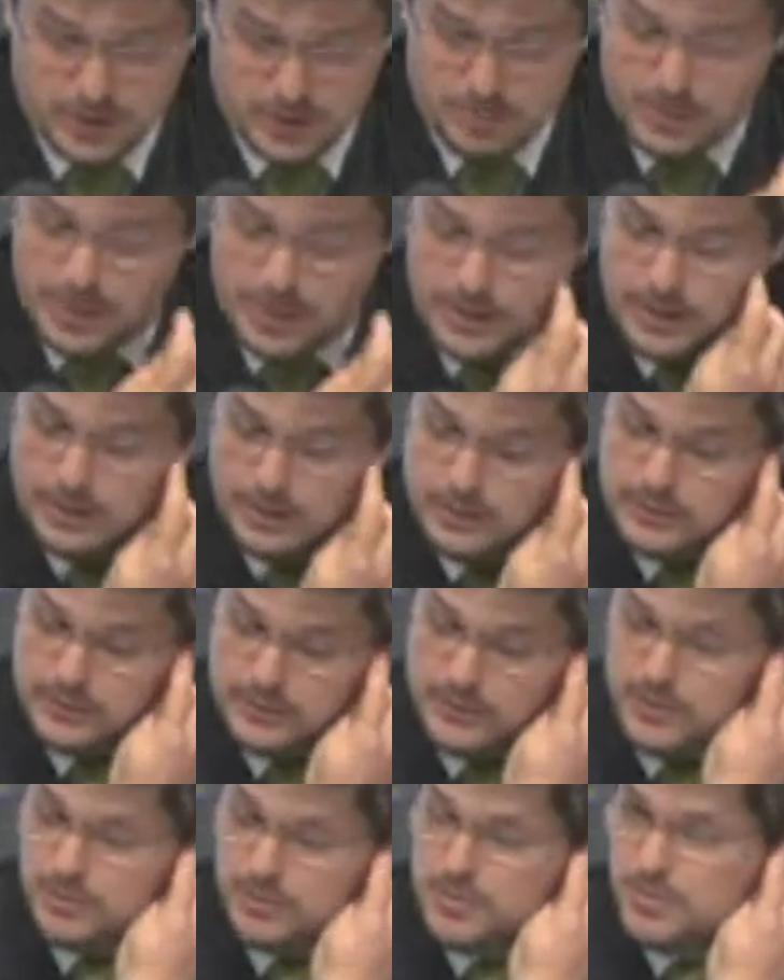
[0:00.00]
mainly
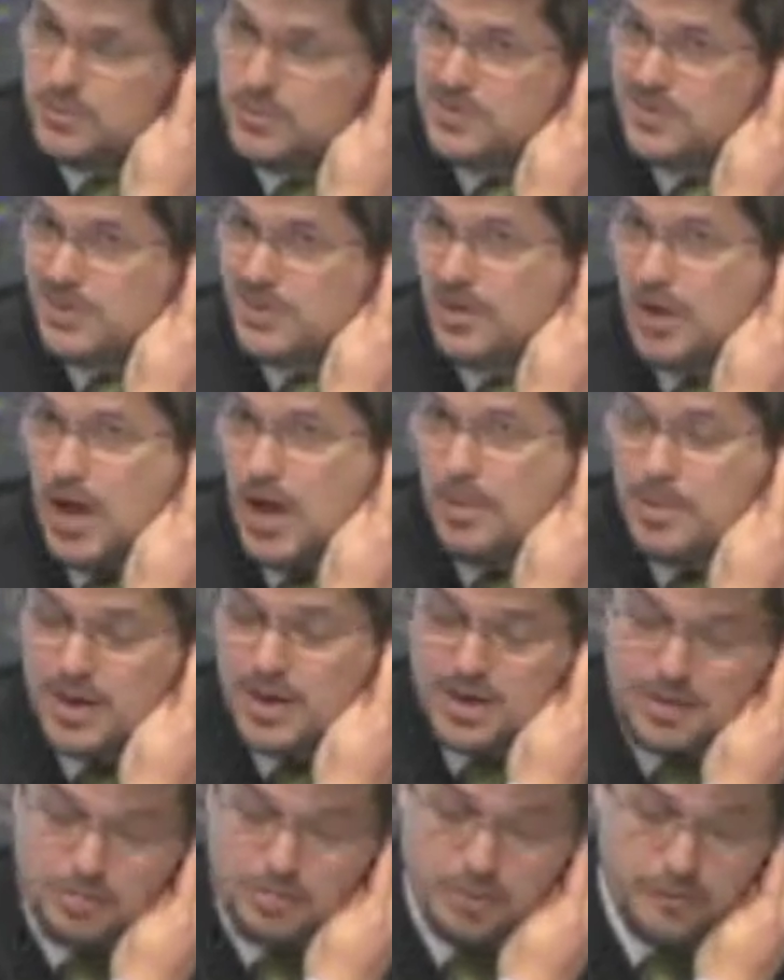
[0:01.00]
due to its
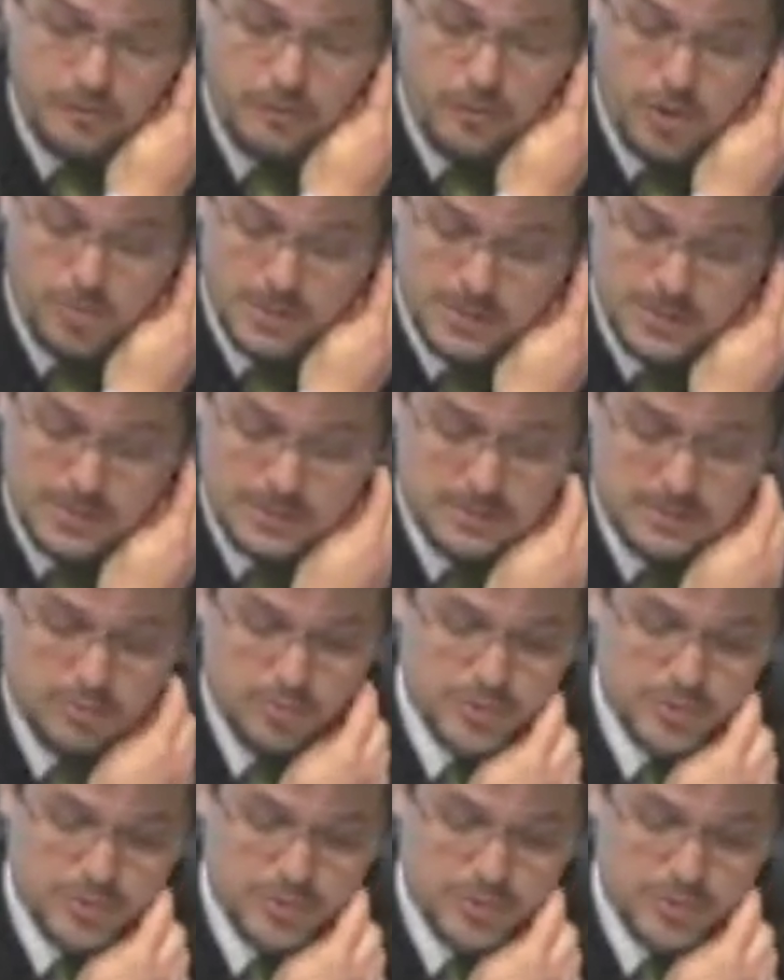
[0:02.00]
economic performance.